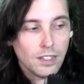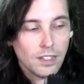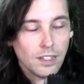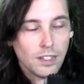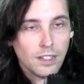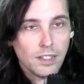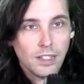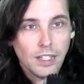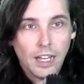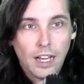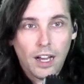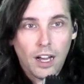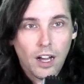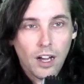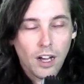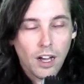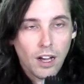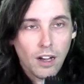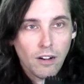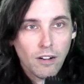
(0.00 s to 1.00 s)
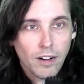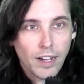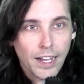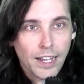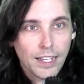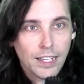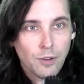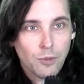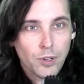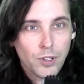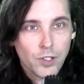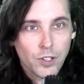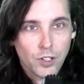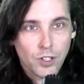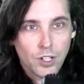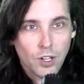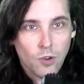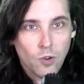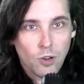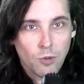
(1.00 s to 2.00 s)
Yeah, all right. I get where they're
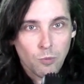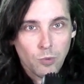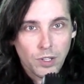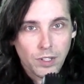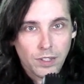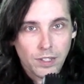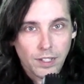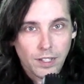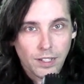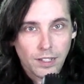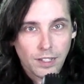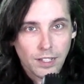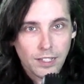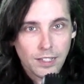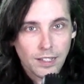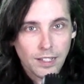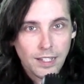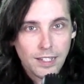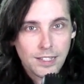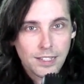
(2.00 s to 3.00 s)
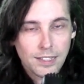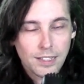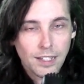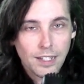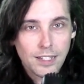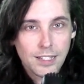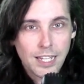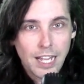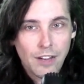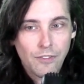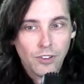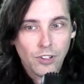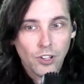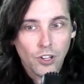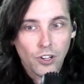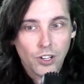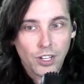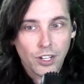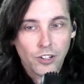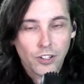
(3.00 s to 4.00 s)
going with it. Let's have a
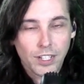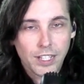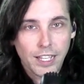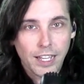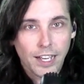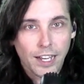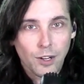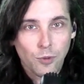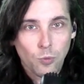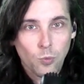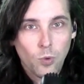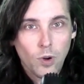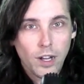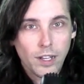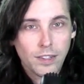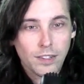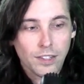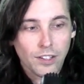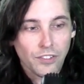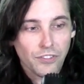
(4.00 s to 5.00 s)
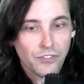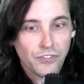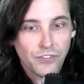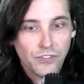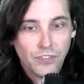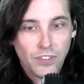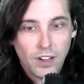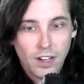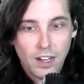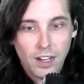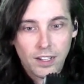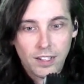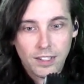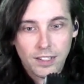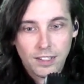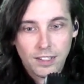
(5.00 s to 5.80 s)
look at her kit. What the fuck?